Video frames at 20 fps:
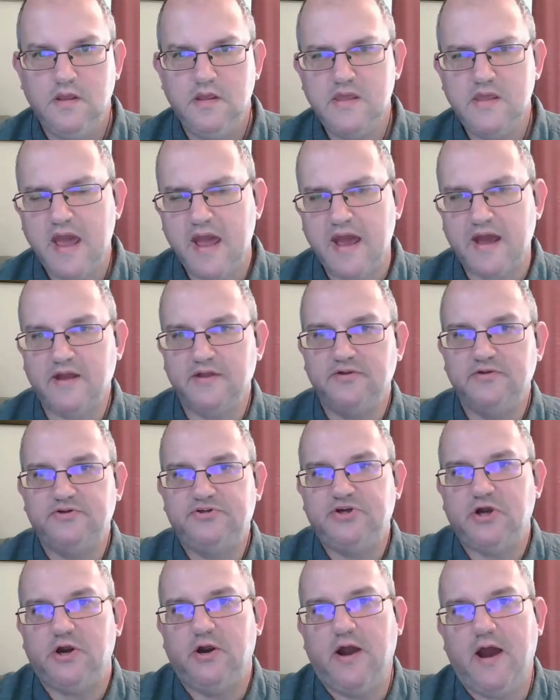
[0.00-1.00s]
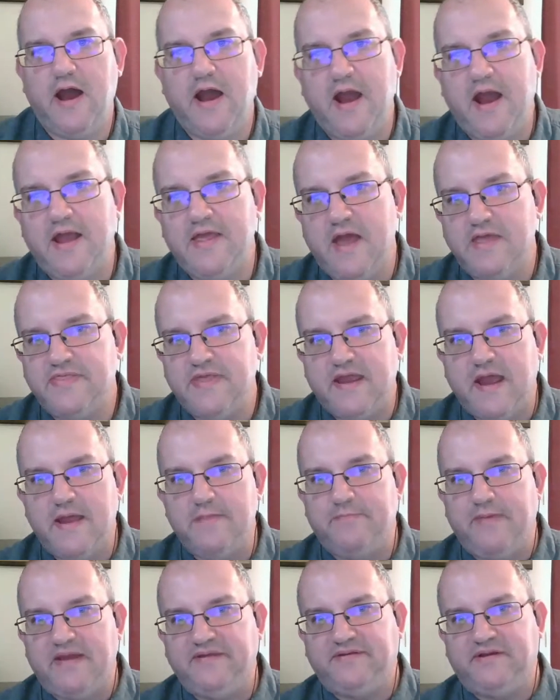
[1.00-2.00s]
Yeah, sure. I think
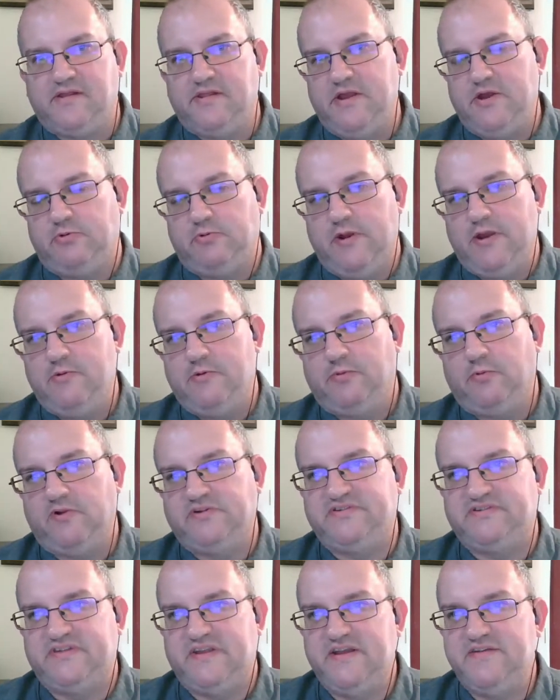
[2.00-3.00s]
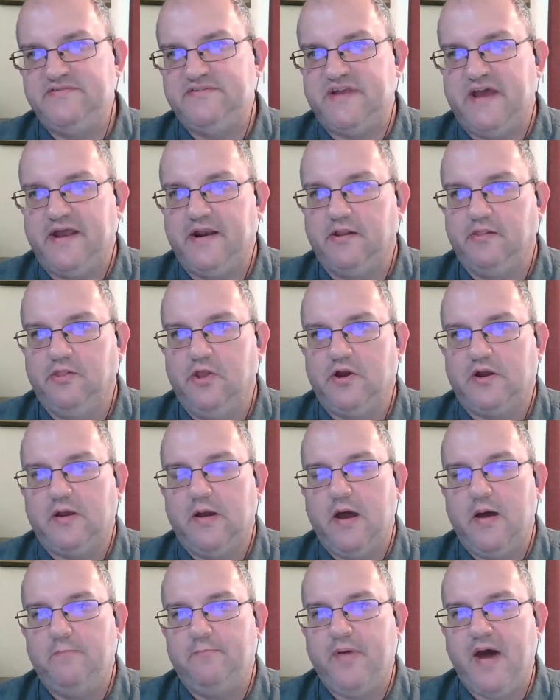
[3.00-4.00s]
I basically agree with what Steve said. Look,
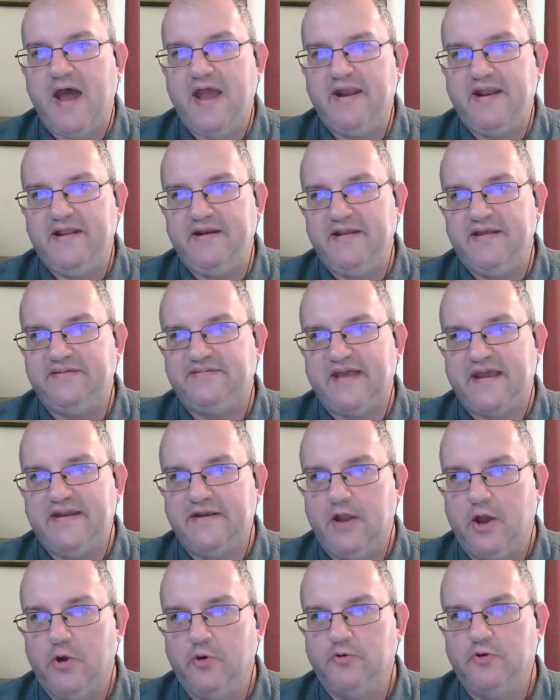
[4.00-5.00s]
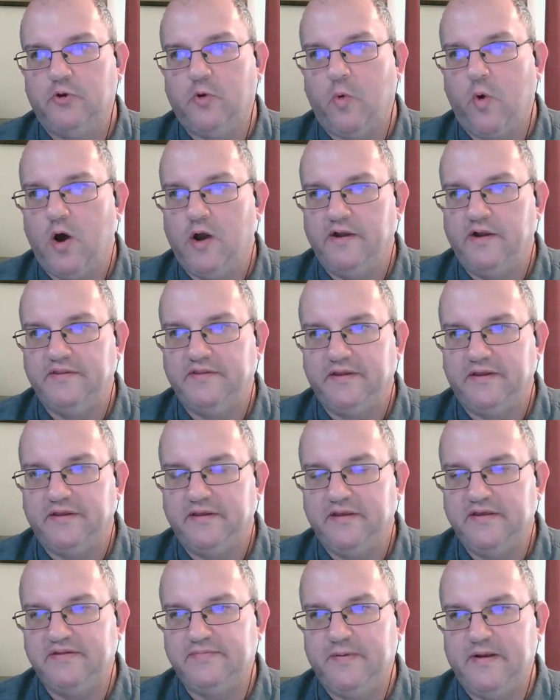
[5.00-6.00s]
Biden is a known quantity.
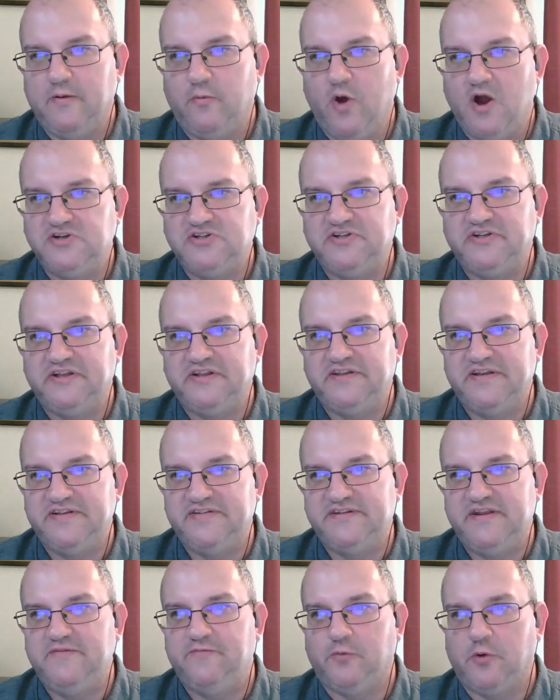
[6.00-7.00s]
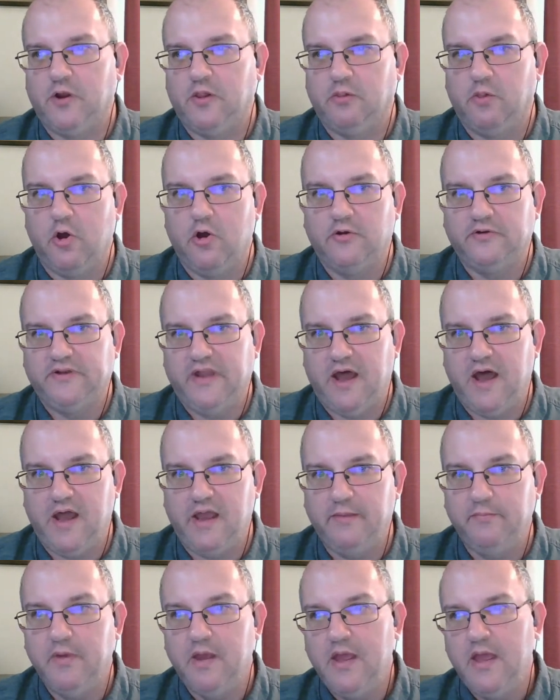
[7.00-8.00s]
He's been in Washington, D.C. for a long
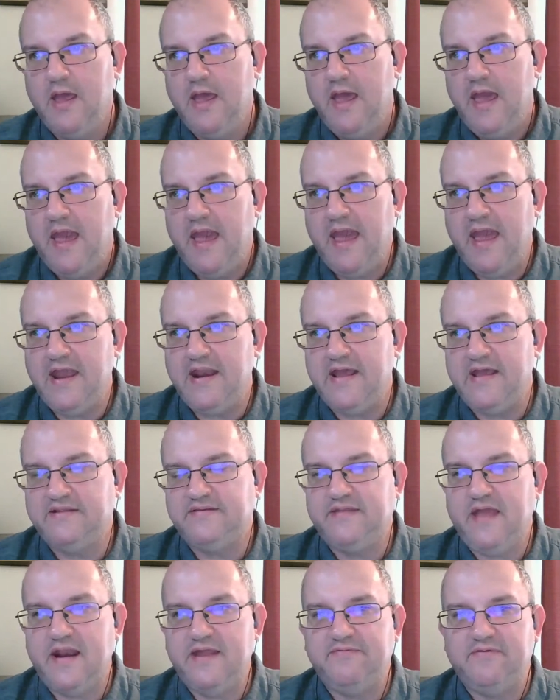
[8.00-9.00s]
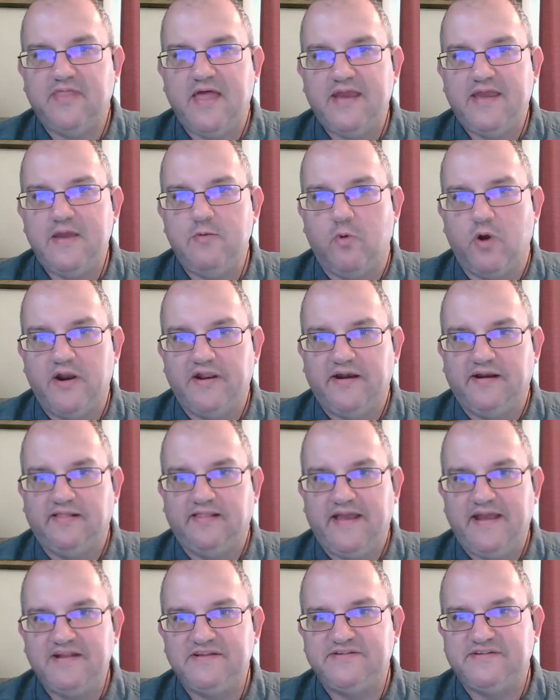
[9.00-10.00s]
time. And it's not even like he won in a
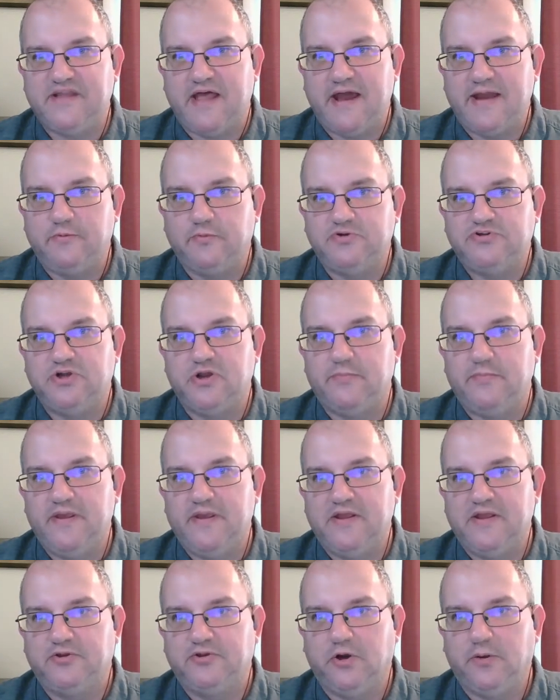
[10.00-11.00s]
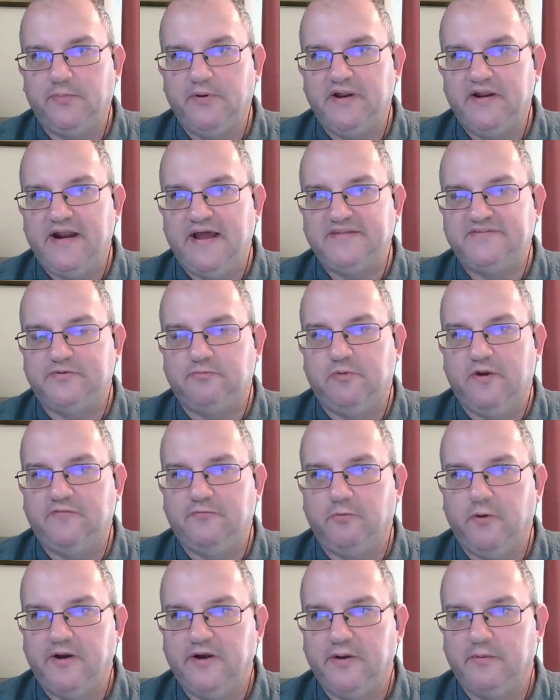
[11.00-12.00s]
landslide, which could be interpreted as a
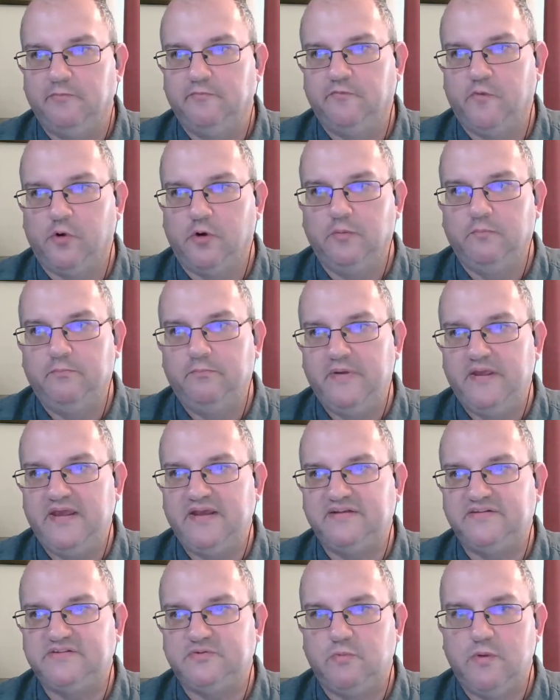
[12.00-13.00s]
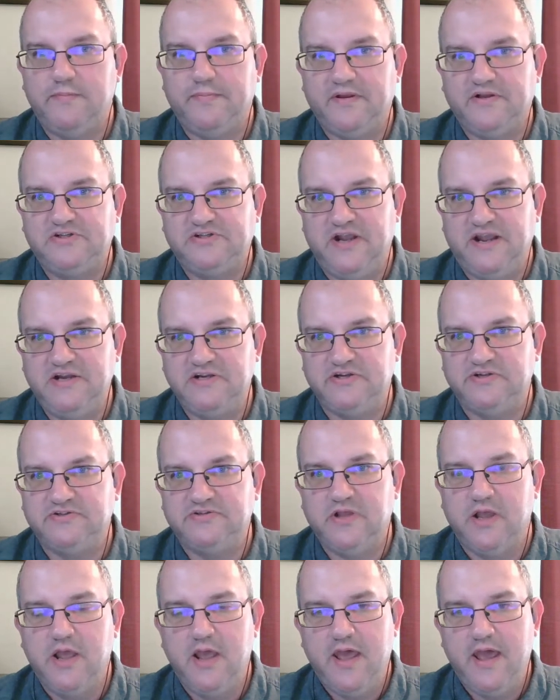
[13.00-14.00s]
referendum for big sweeping
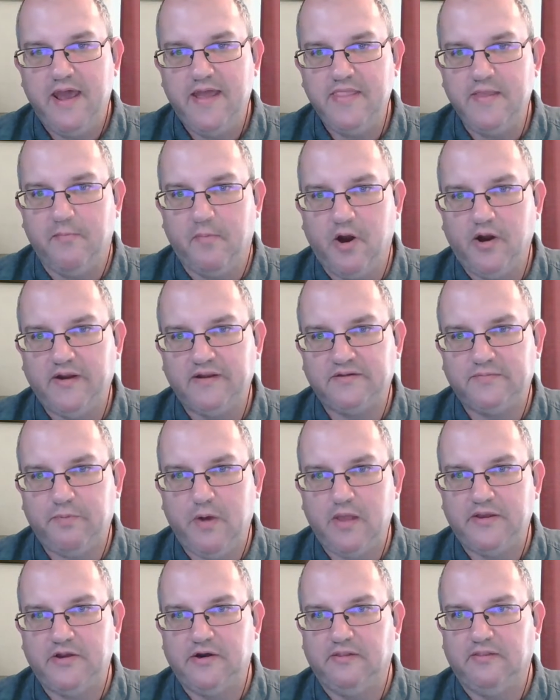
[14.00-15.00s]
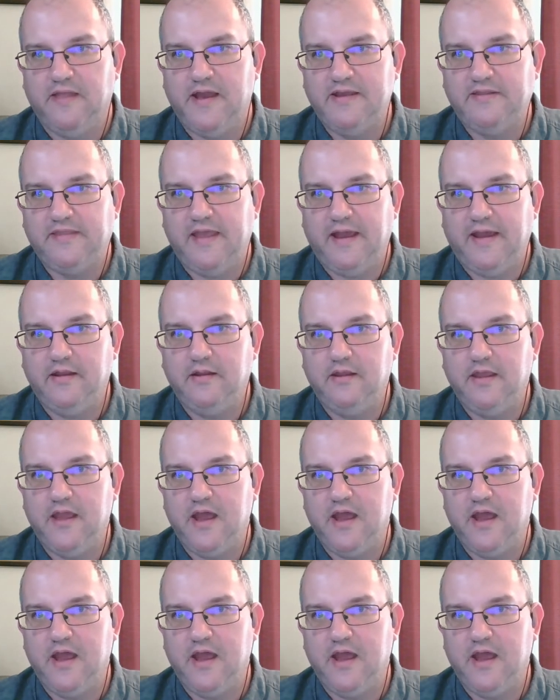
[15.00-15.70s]
changes. And the market's probably going to like that.